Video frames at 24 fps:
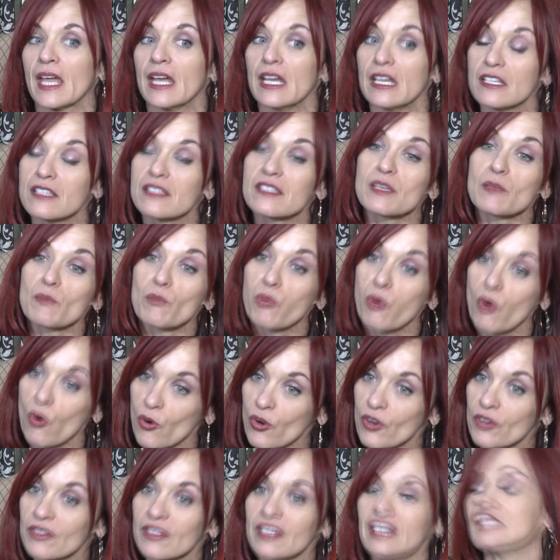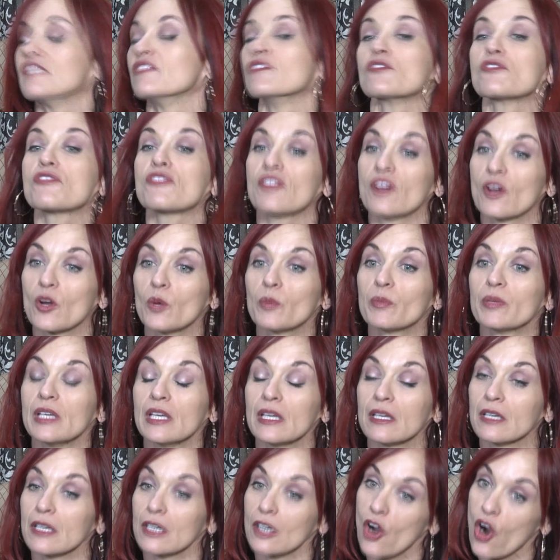It's important in the therapy
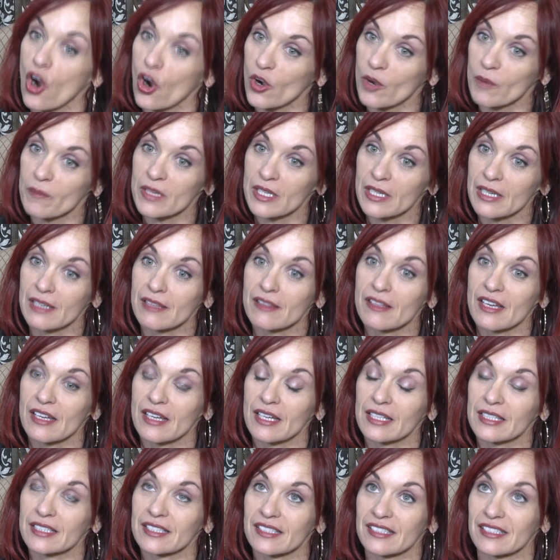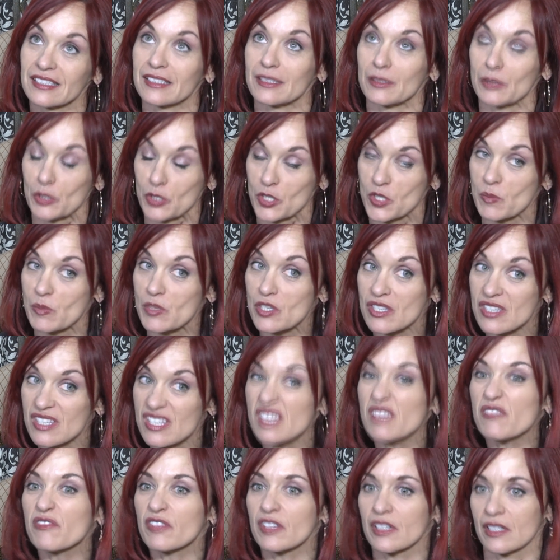and at Harmony that
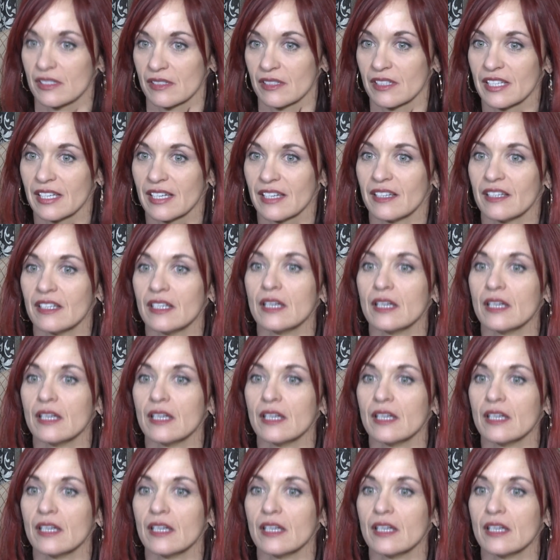specifically